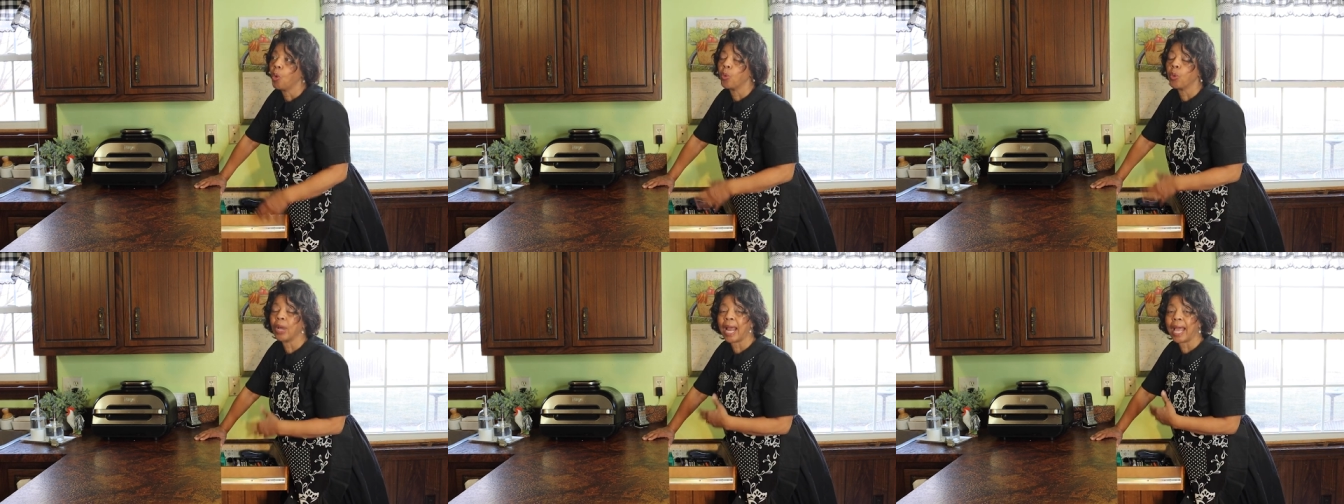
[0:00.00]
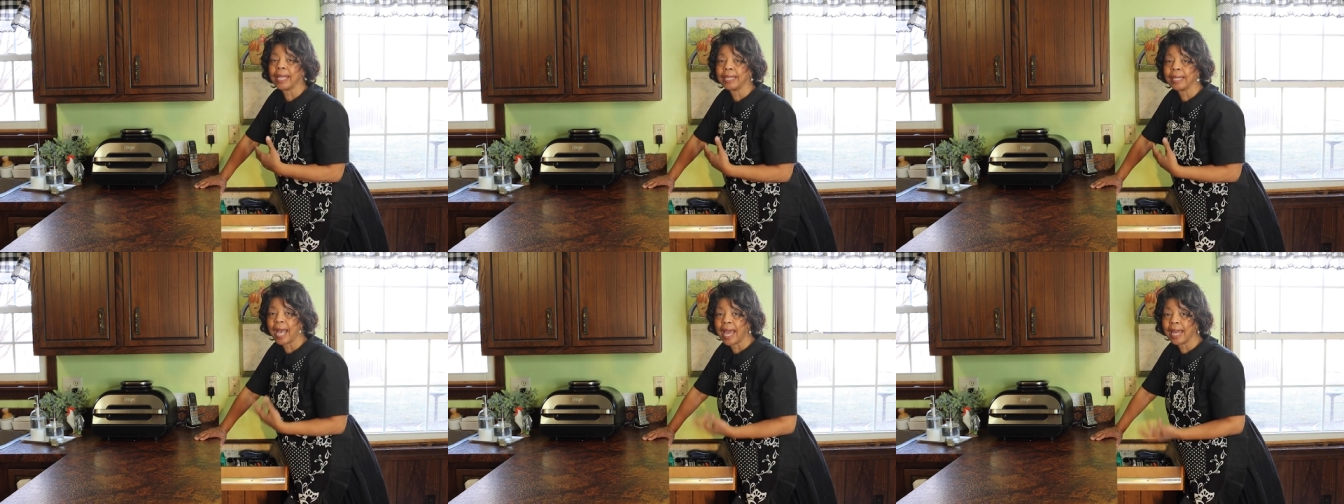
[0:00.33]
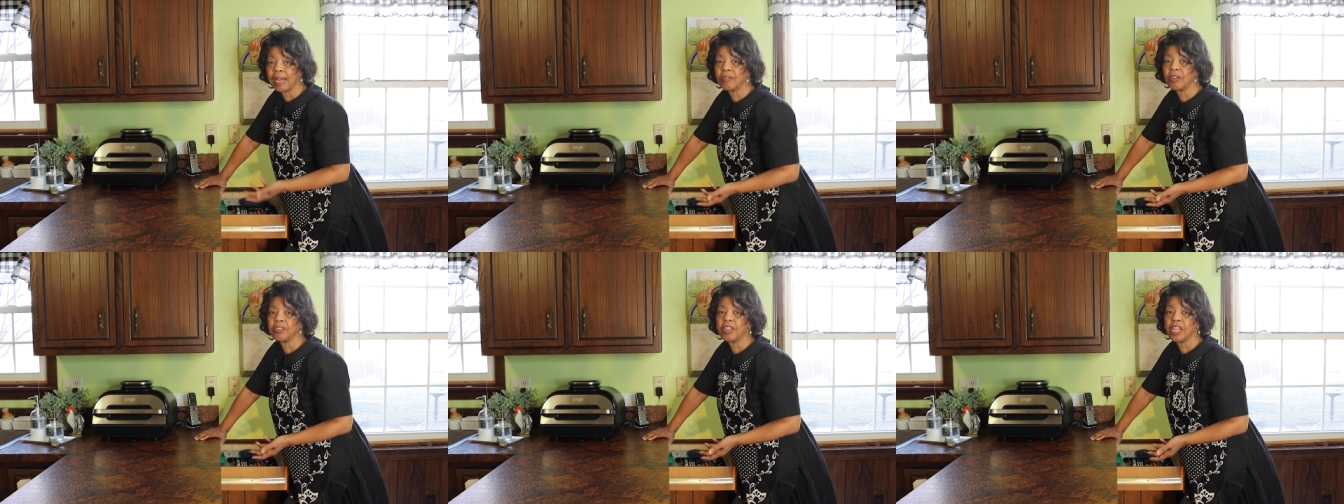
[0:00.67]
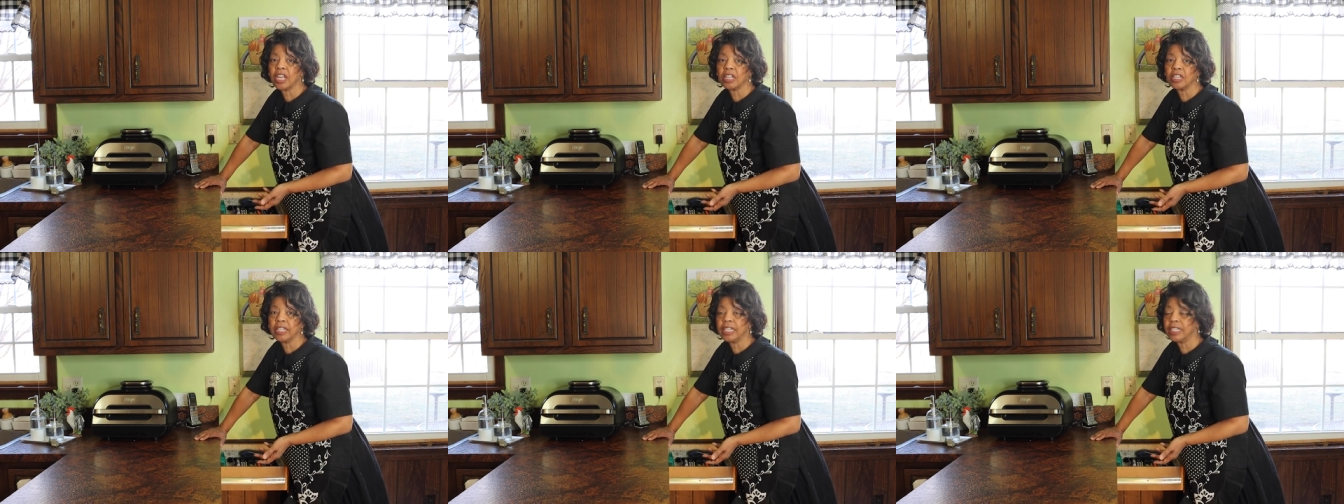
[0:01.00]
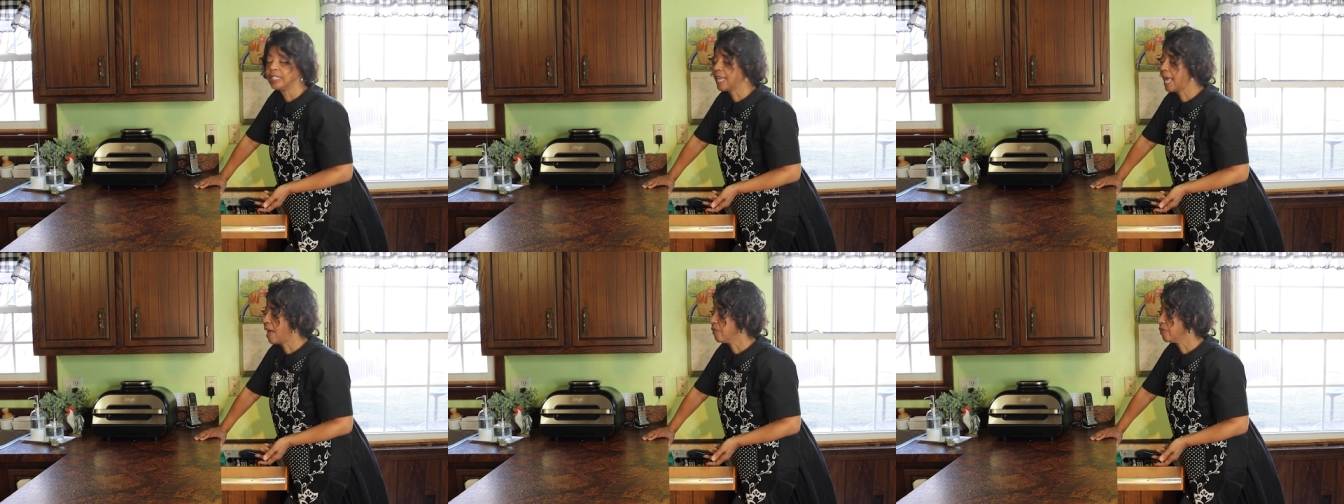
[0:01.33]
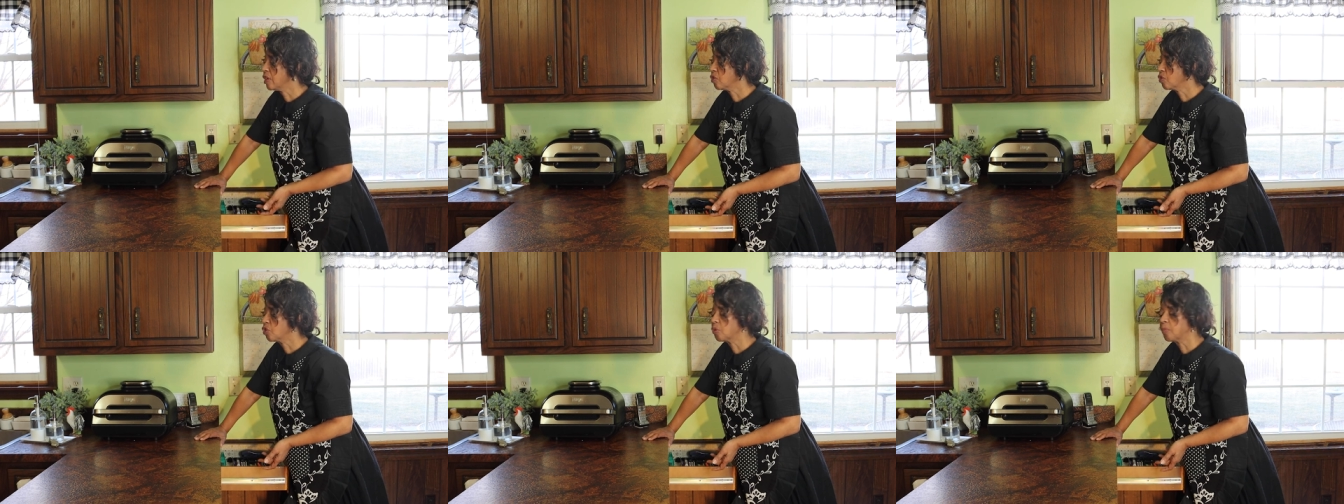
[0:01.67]
When I got everything cleaned out,
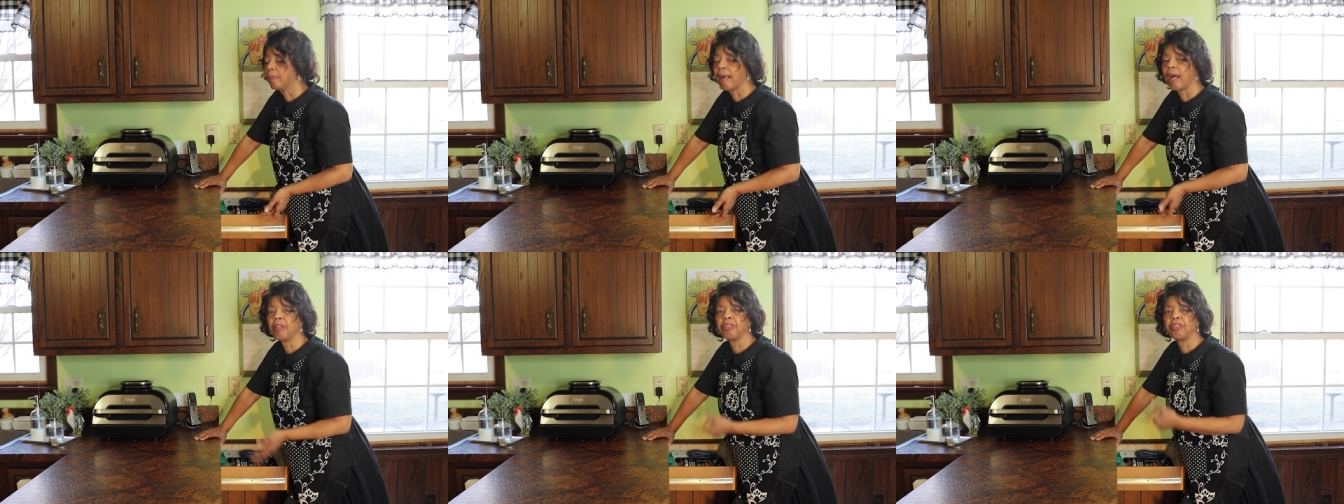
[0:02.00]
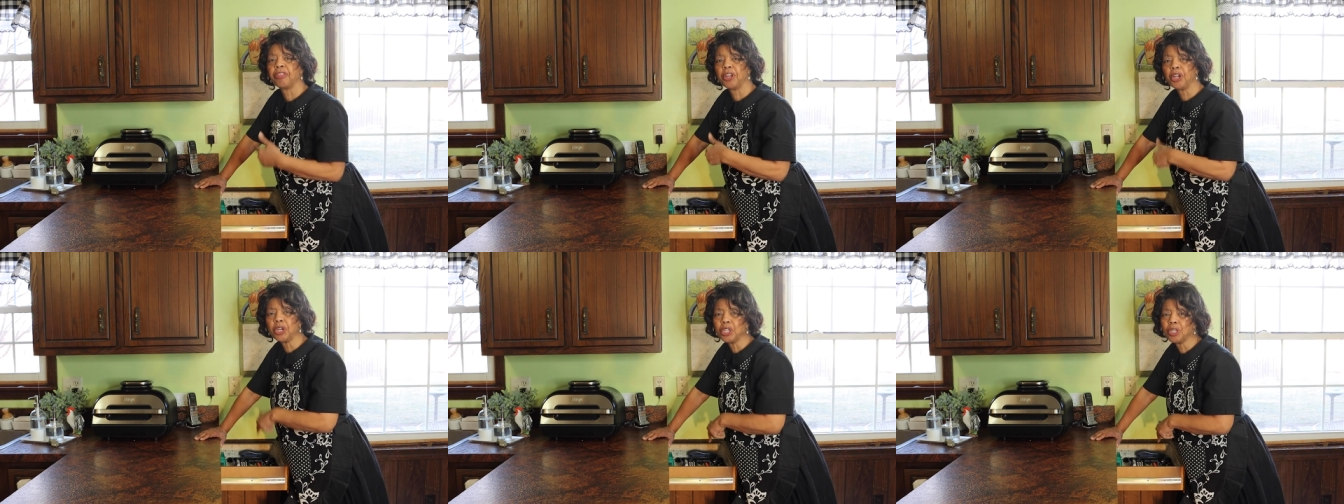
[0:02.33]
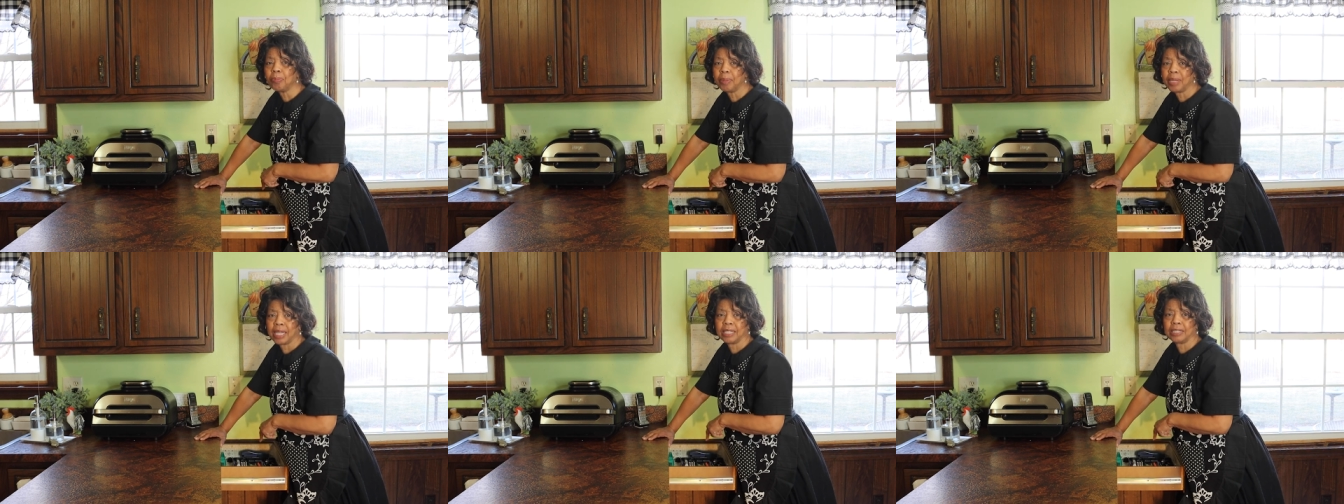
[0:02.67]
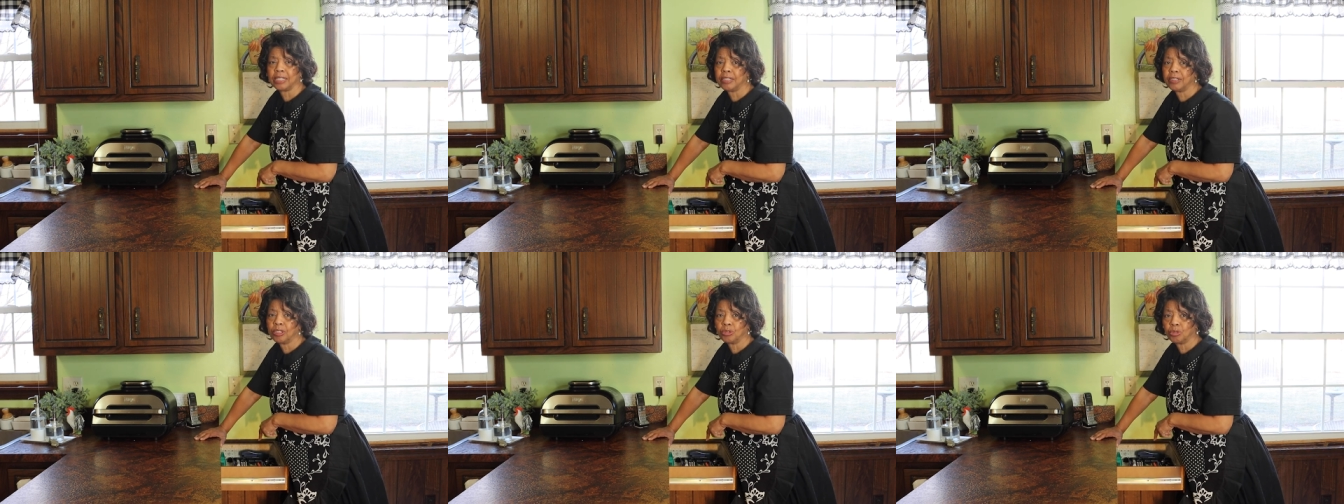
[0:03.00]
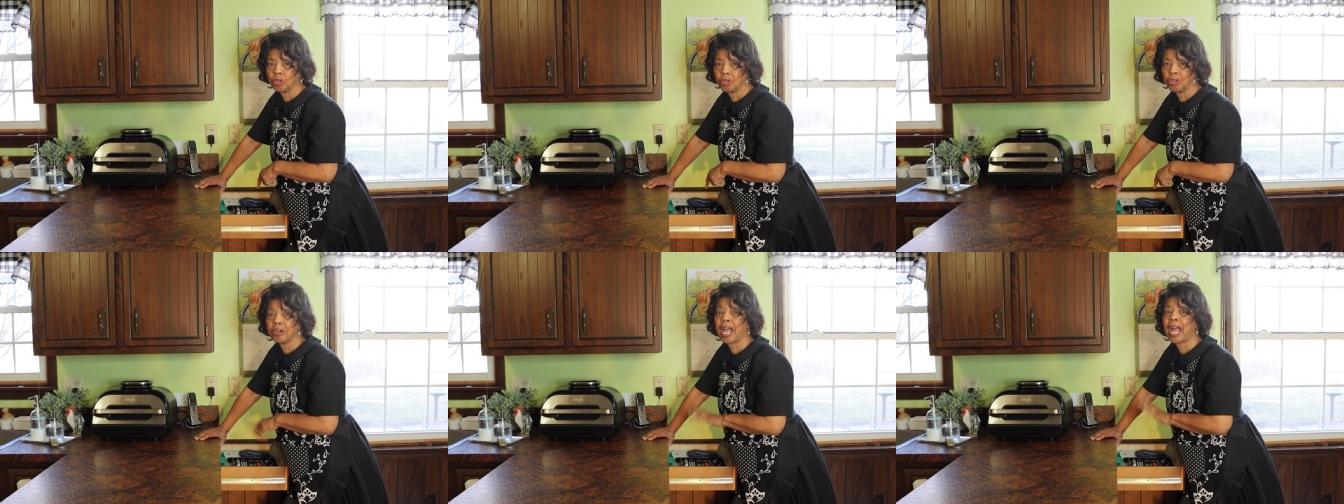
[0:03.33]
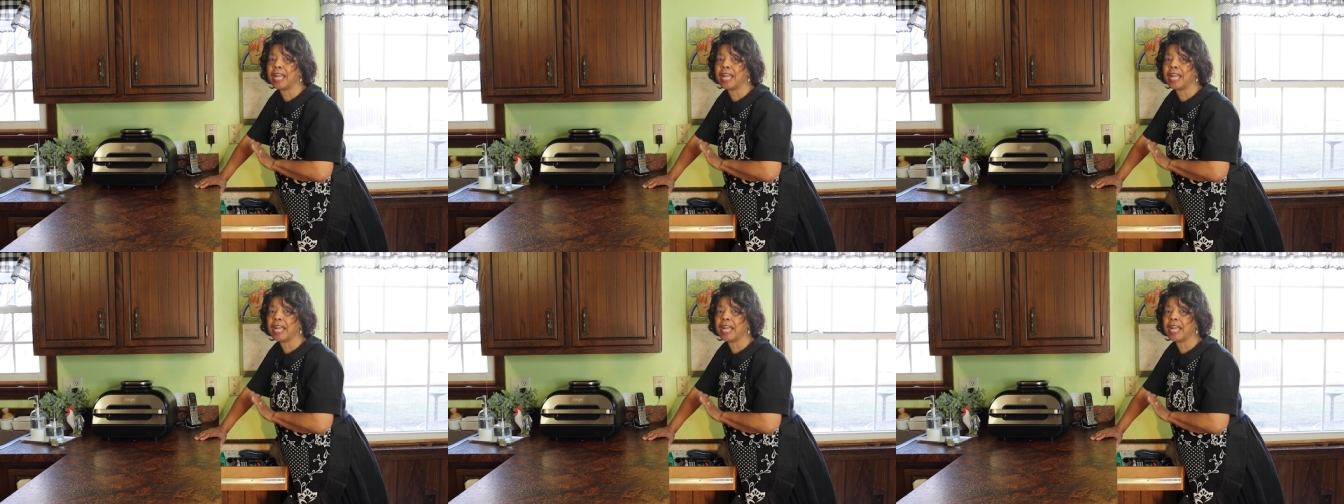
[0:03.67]
there were about thirty pens in the drawer.